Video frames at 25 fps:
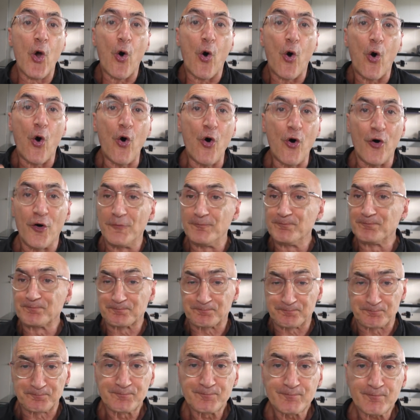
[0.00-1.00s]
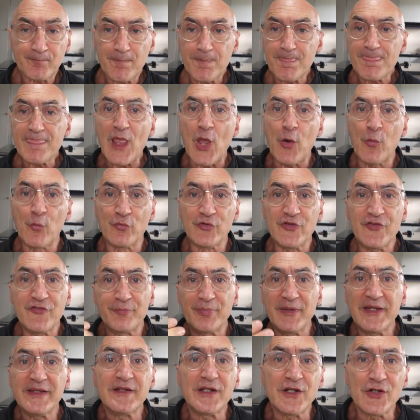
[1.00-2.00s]
or You've
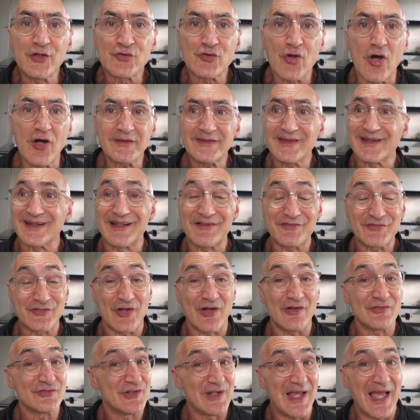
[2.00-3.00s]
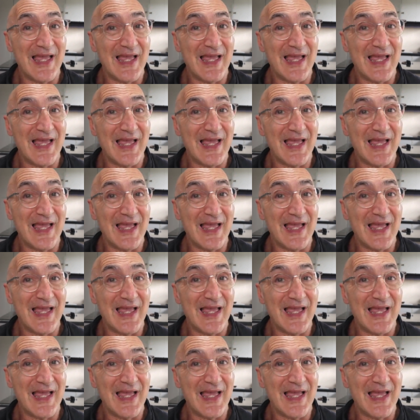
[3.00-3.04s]
been to the doctor and they've told you,